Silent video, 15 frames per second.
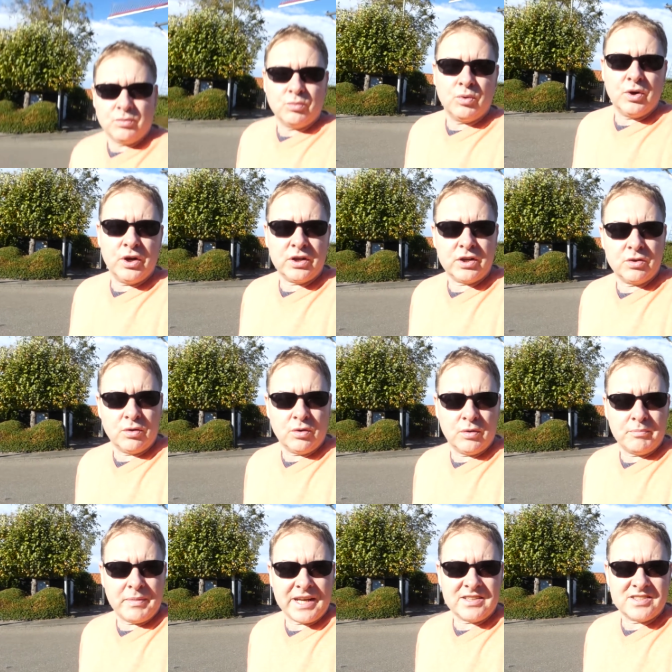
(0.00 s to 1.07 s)
work
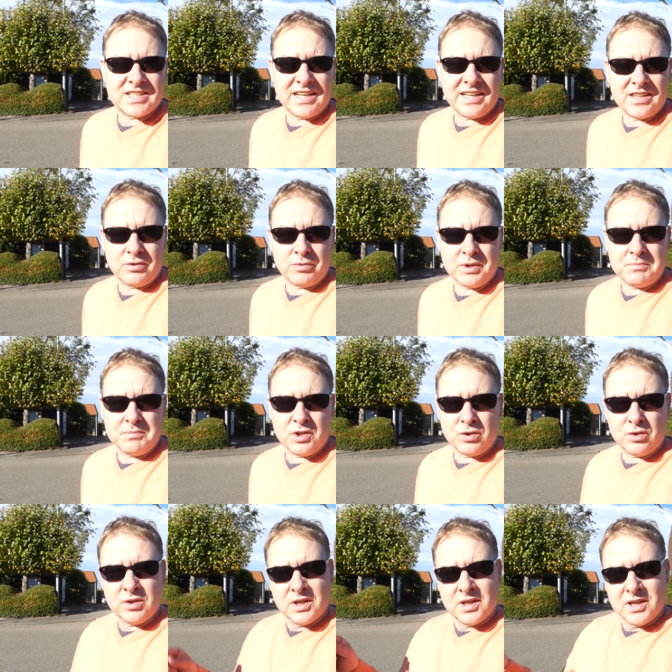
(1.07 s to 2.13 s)
or maintain the
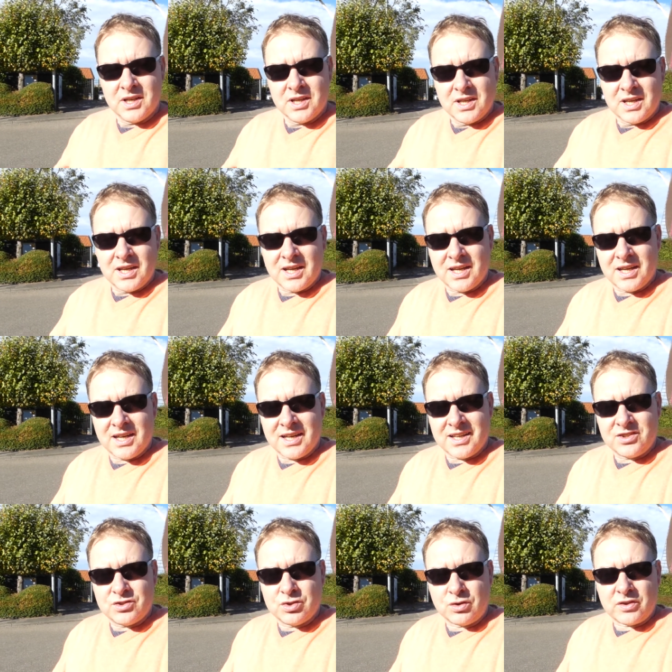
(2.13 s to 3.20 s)
windmill
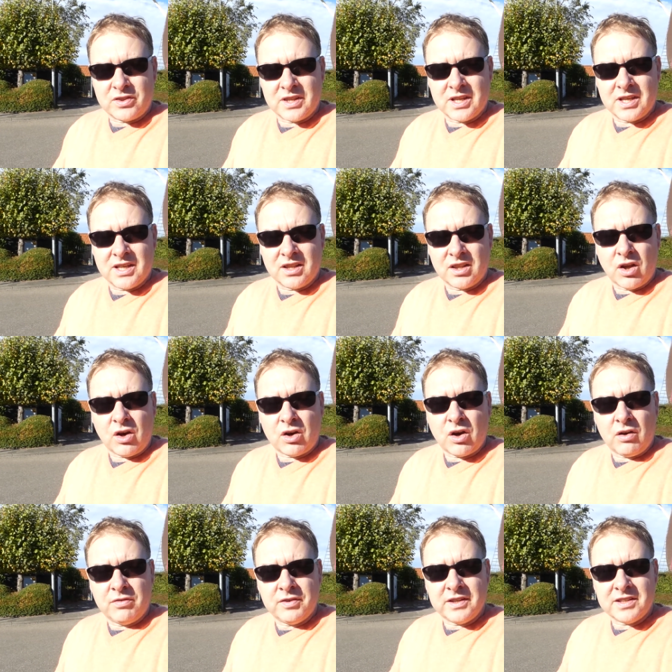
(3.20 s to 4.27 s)
took the lock
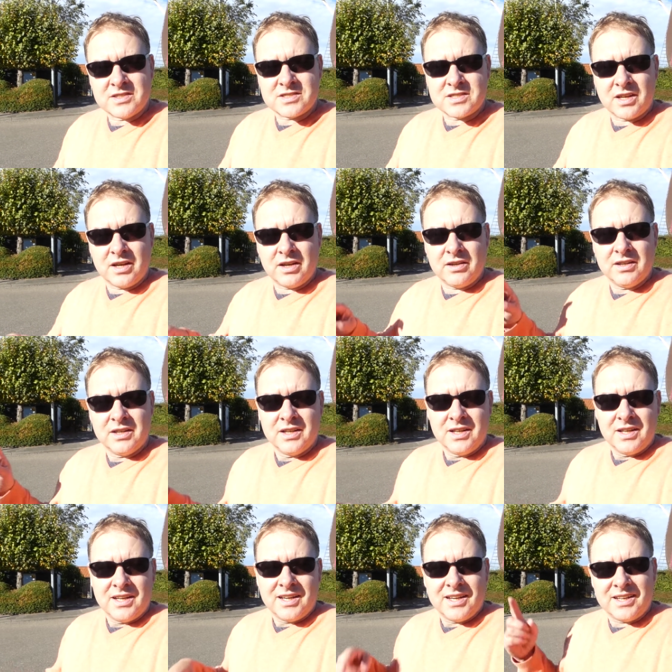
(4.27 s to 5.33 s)
off it, so
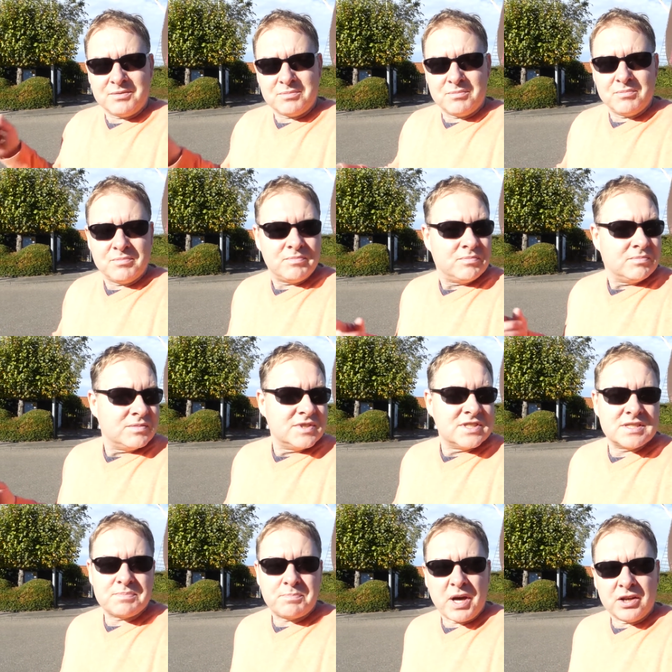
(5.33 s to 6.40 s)
it
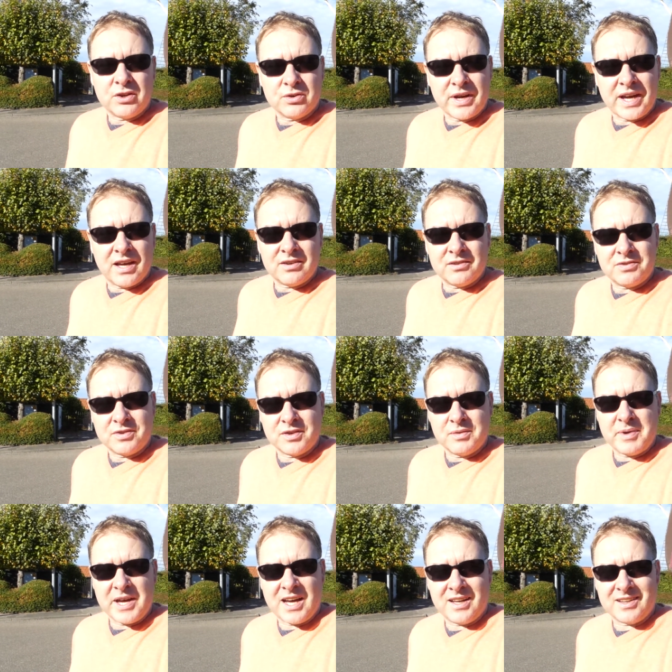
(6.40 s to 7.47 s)
spun around for
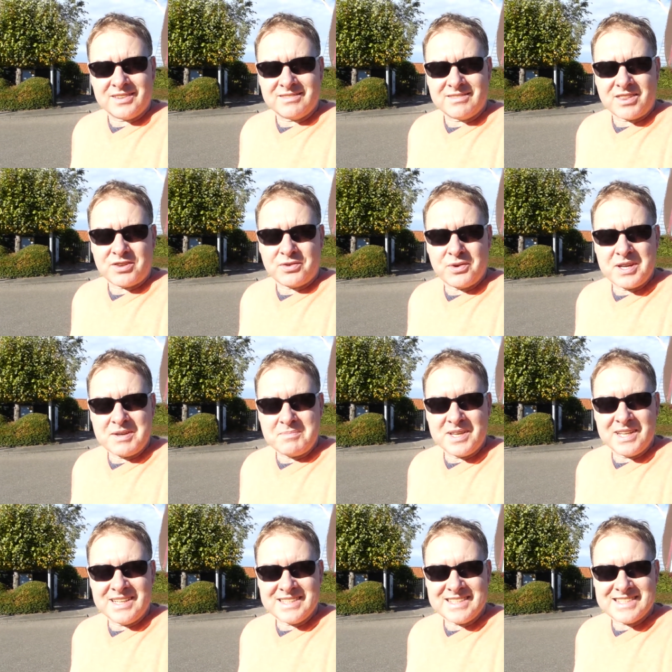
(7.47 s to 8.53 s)
about 3
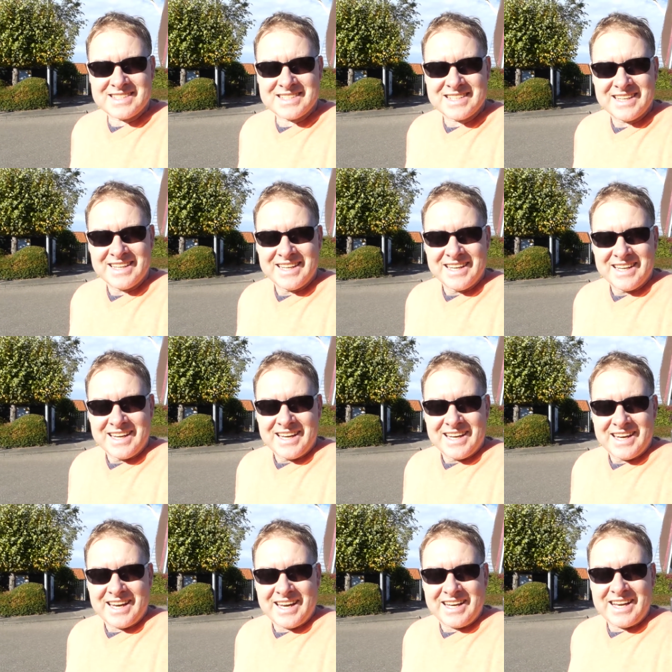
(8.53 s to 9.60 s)
minutes,
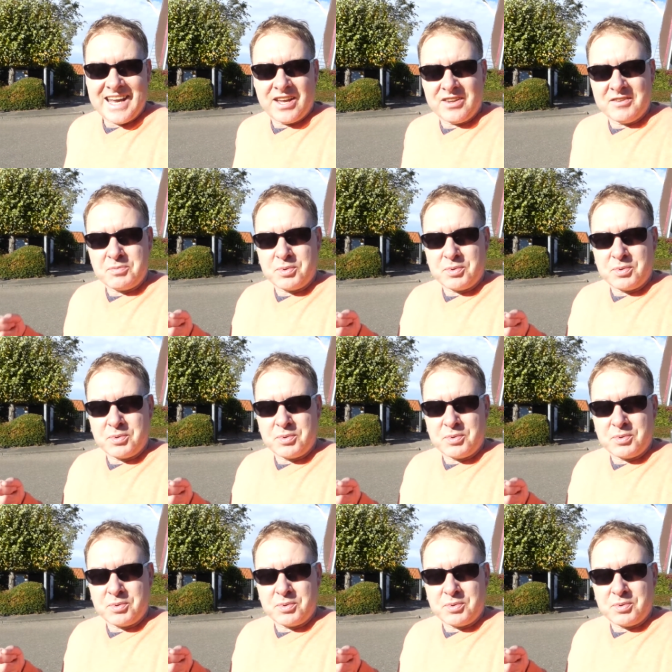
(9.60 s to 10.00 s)
and now they've